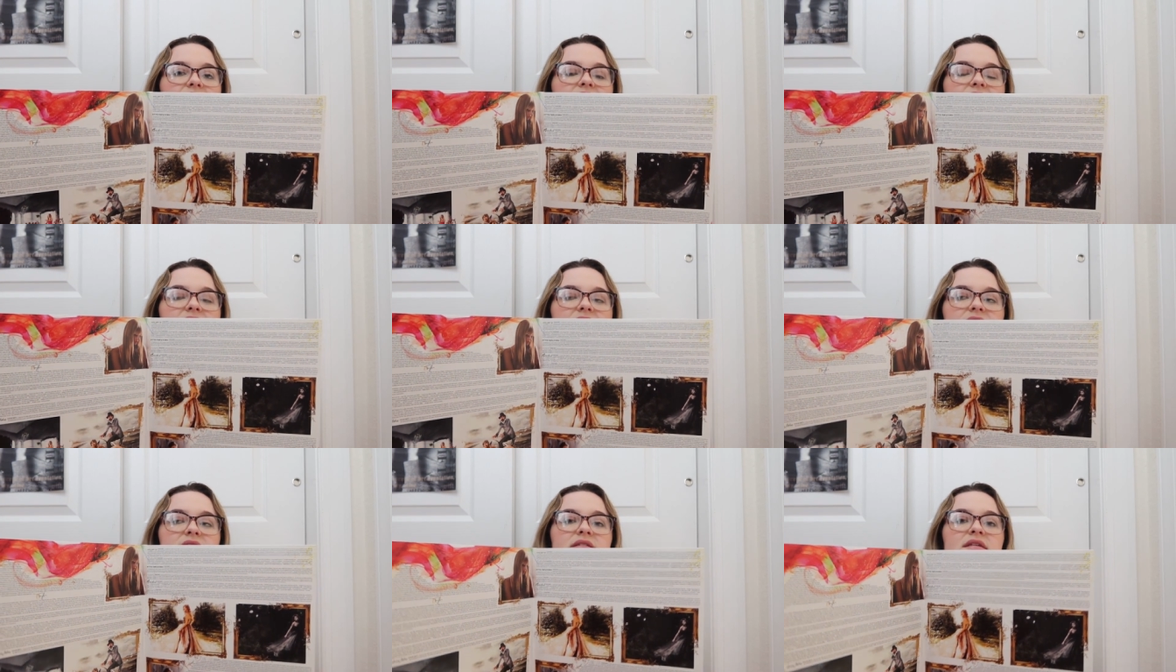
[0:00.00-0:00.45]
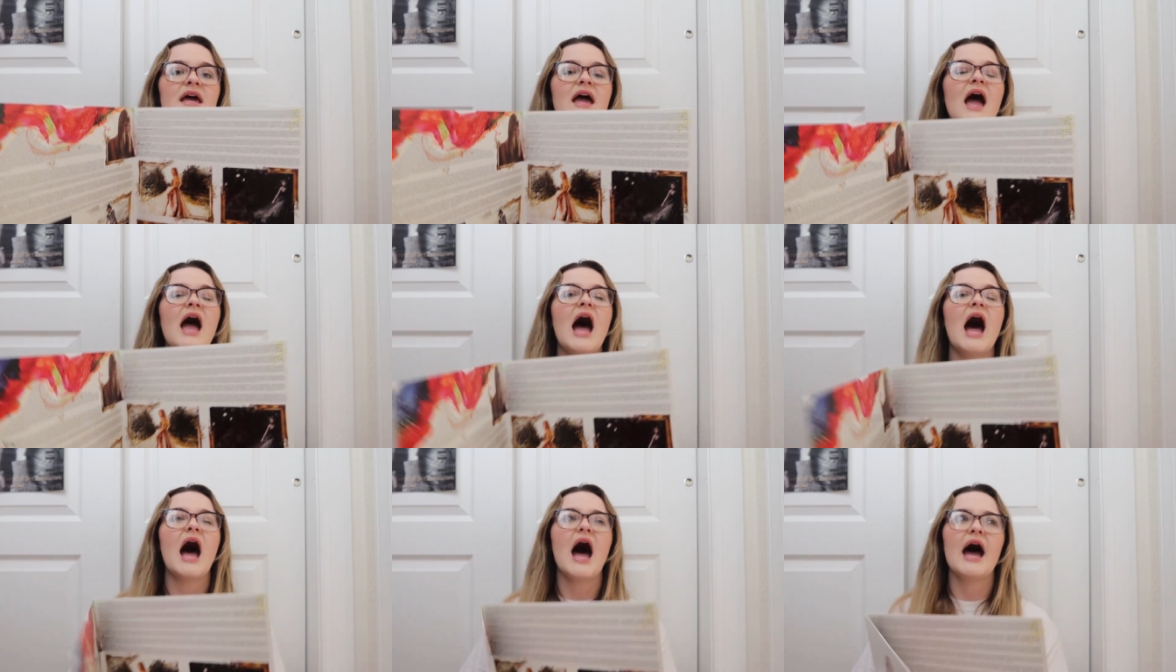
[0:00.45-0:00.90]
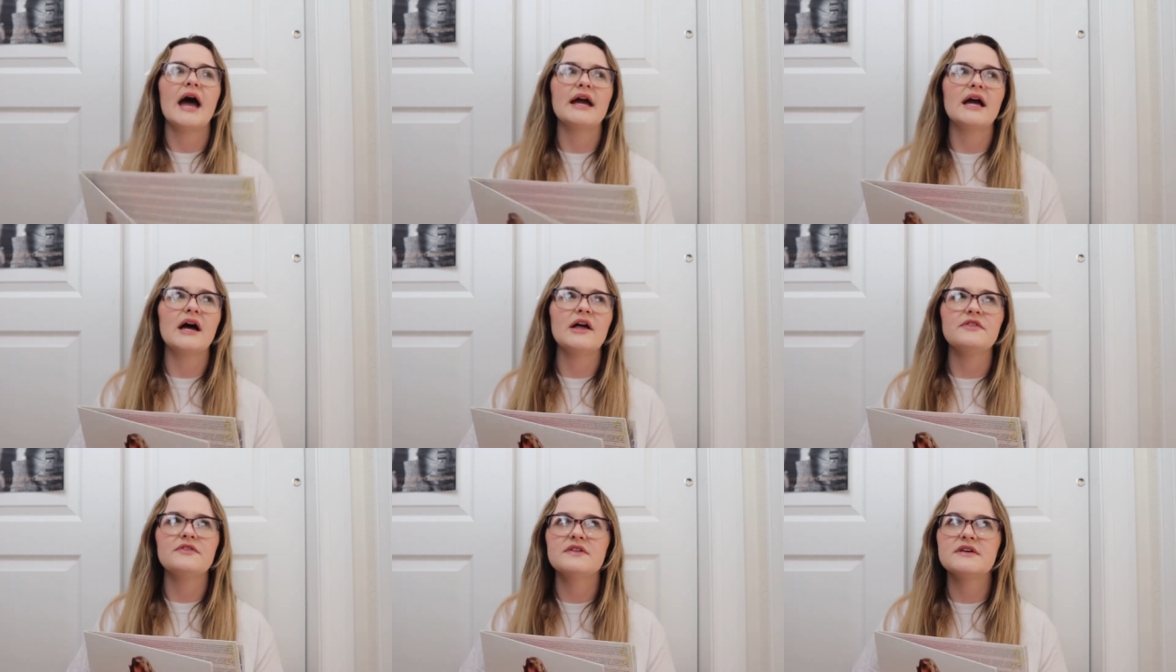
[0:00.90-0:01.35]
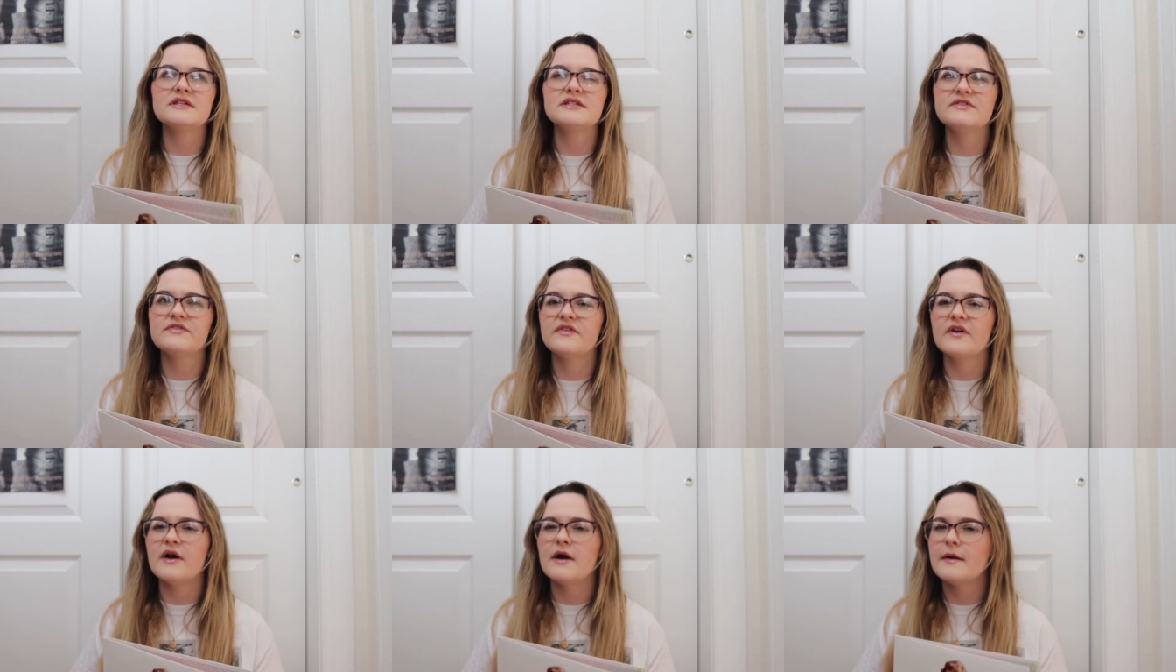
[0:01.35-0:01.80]
this. I got this
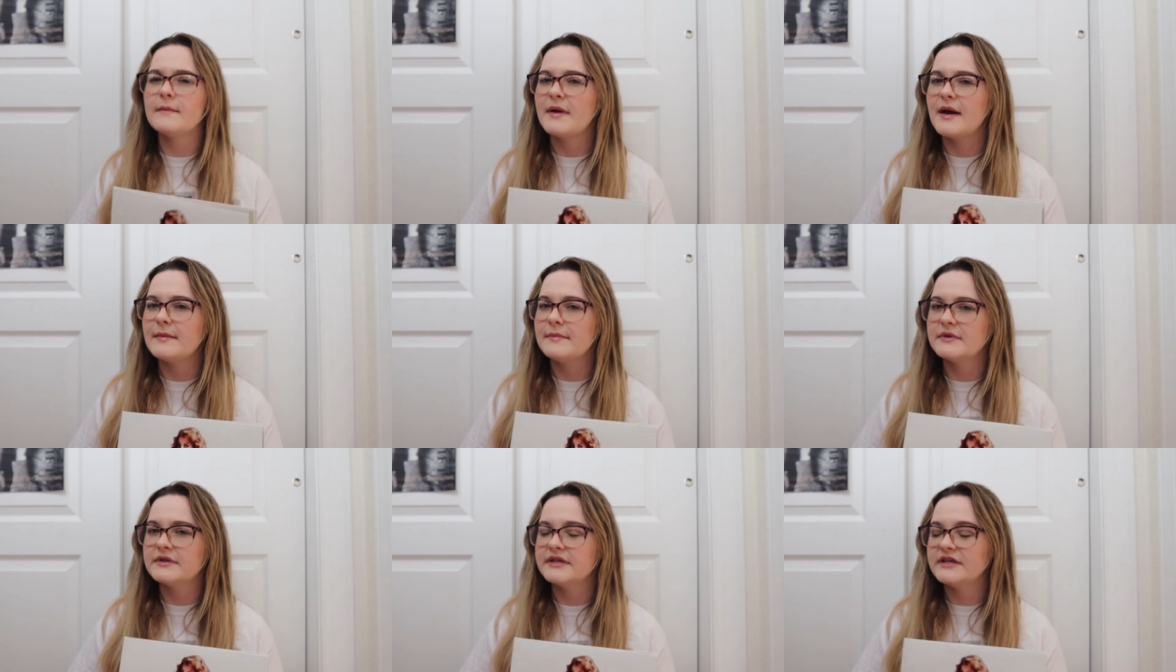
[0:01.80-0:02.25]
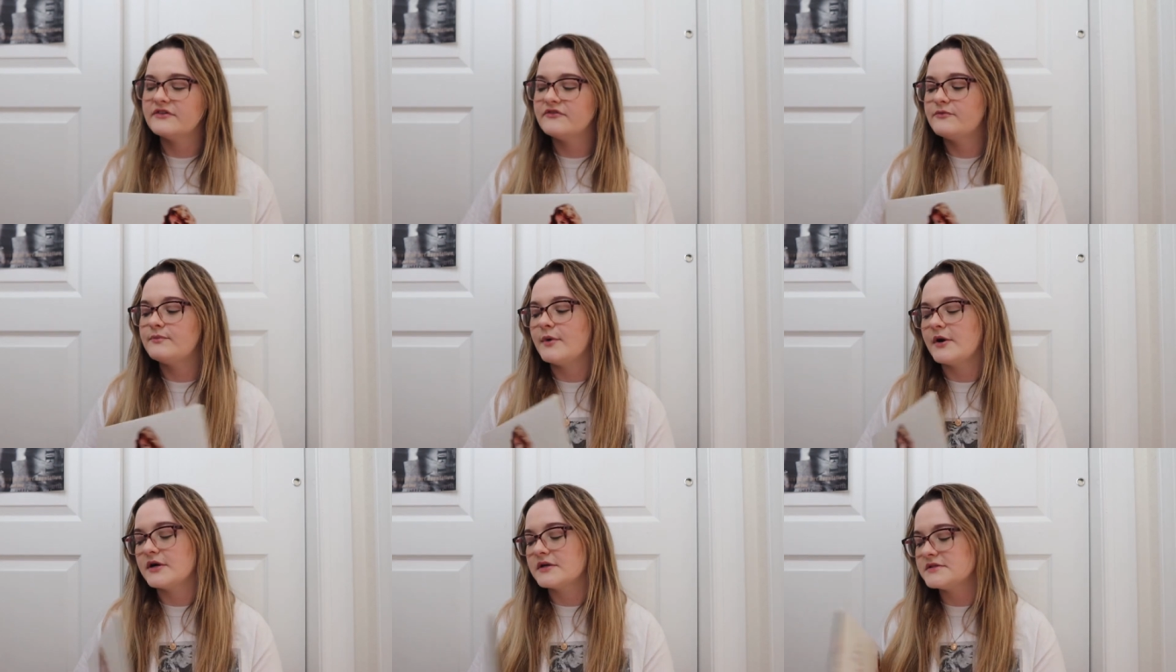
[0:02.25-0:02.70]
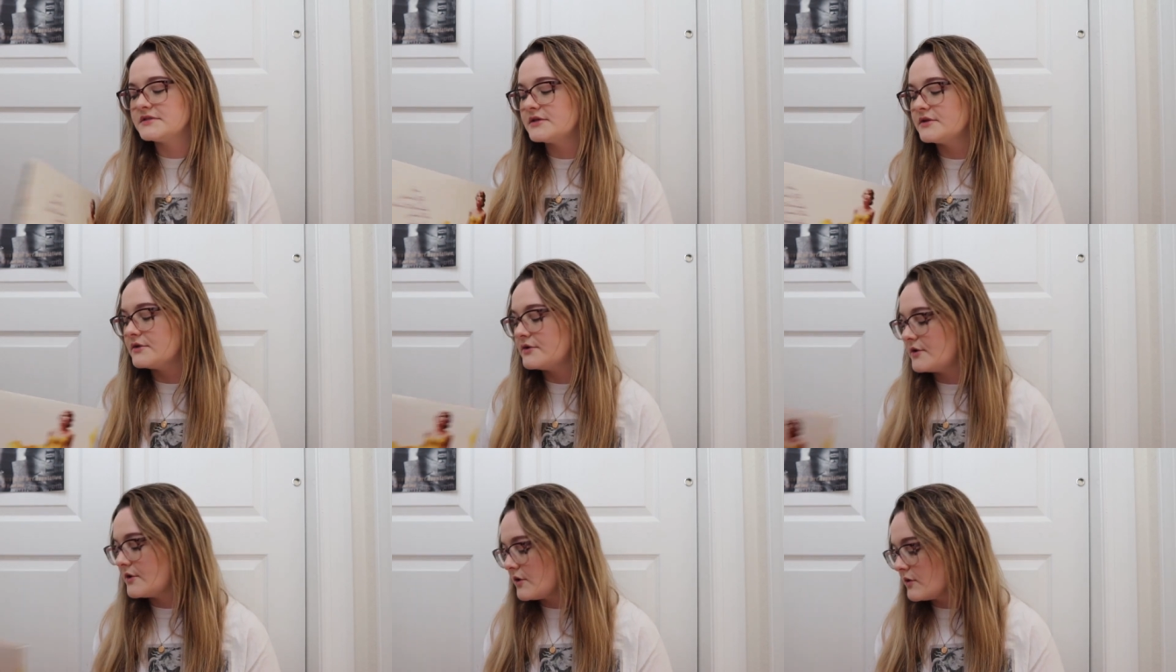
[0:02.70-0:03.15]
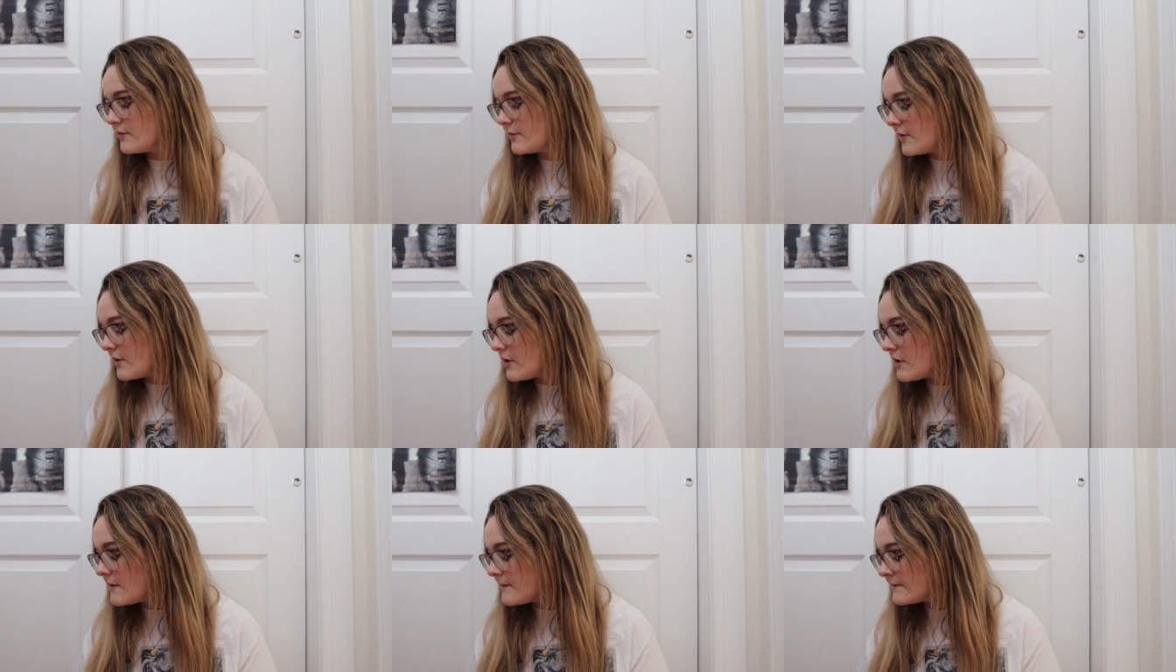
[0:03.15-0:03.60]
from, I believe, Barnes &
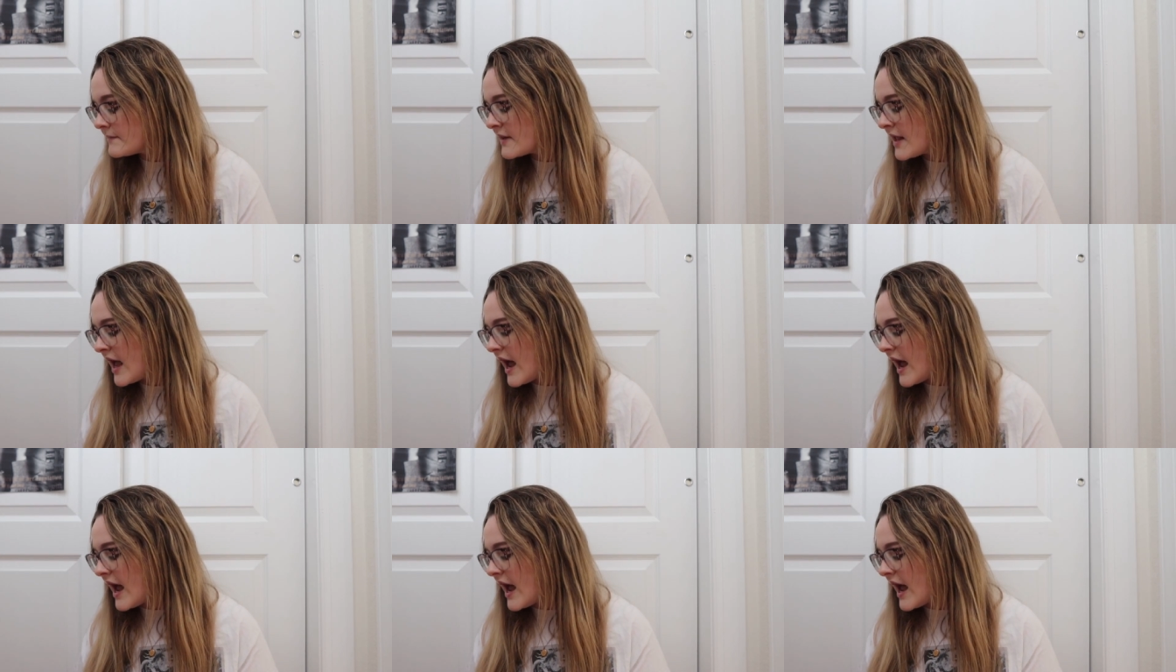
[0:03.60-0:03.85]
Noble.